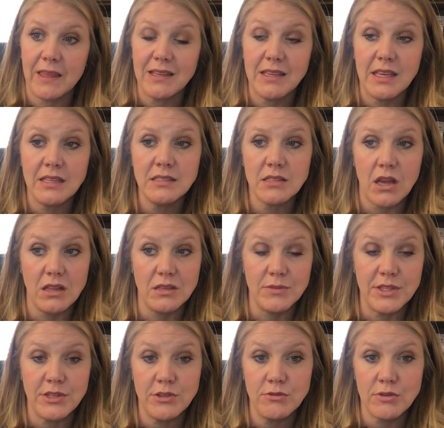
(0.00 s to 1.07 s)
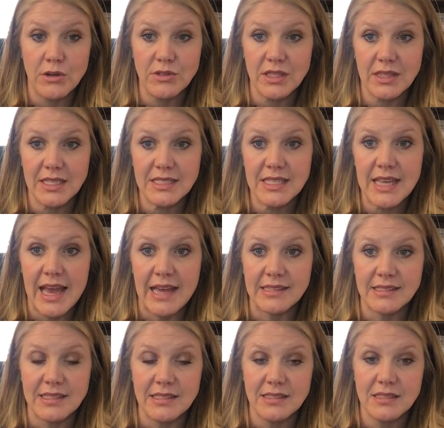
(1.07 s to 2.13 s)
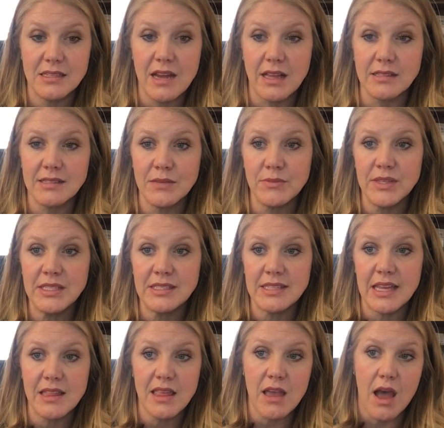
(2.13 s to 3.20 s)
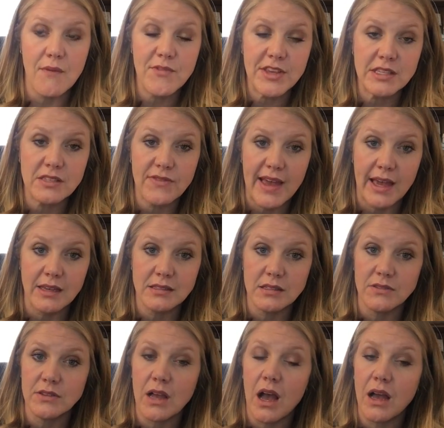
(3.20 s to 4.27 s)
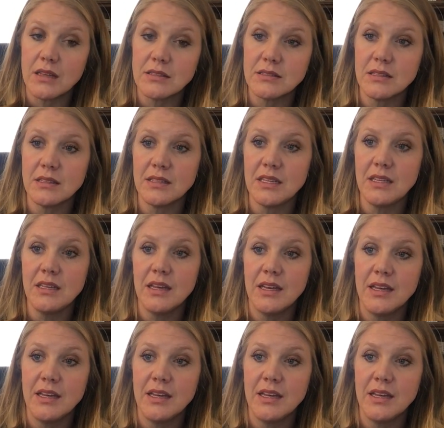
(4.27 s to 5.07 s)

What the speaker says: King Solomon, who wrote Ecclesiastes, did not simply state the obvious facts of constantly